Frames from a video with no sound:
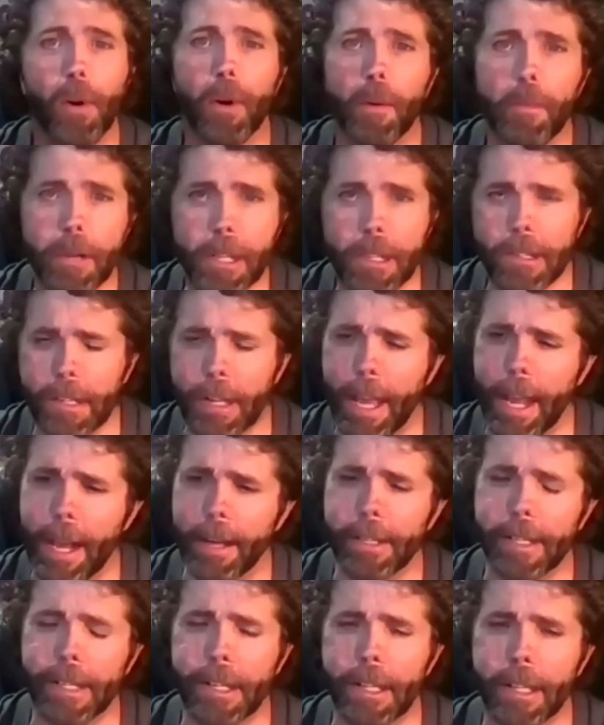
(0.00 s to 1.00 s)
Nobody's
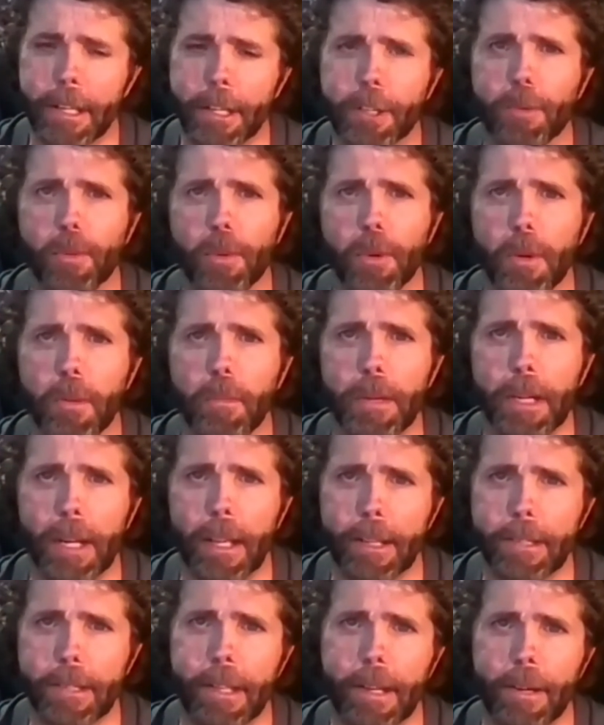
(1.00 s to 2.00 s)
allowed into this room
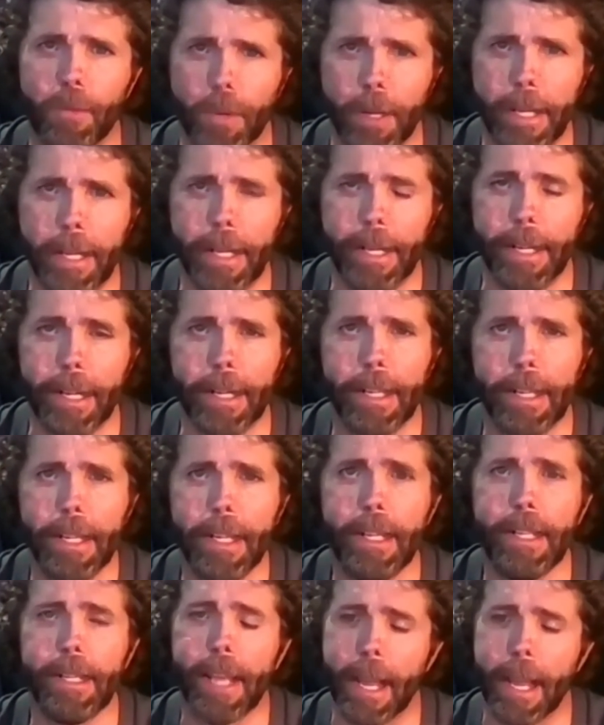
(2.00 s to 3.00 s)
unless they read and
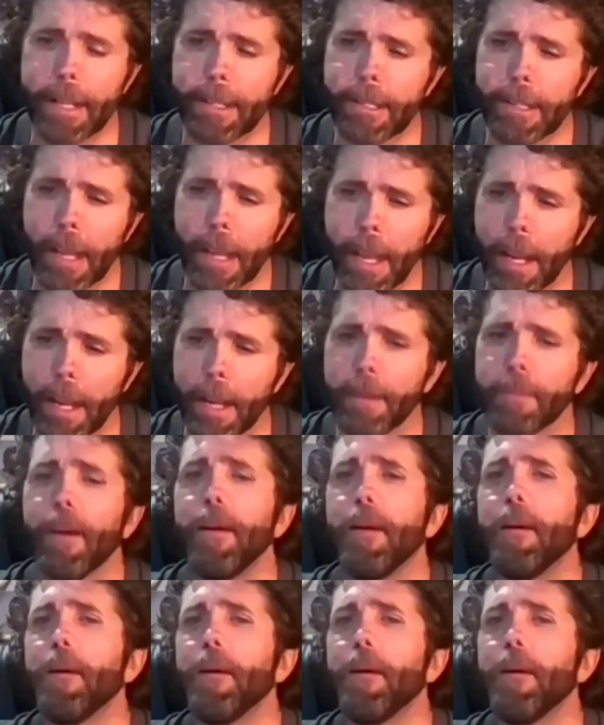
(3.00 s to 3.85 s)
eat that sign.